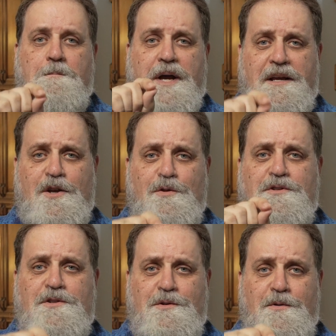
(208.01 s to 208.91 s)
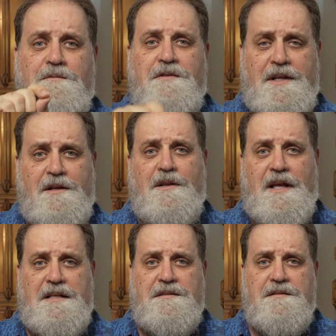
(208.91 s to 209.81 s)
my go-to video
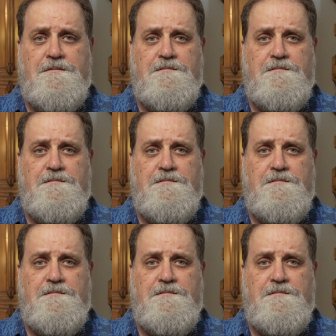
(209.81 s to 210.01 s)
lens.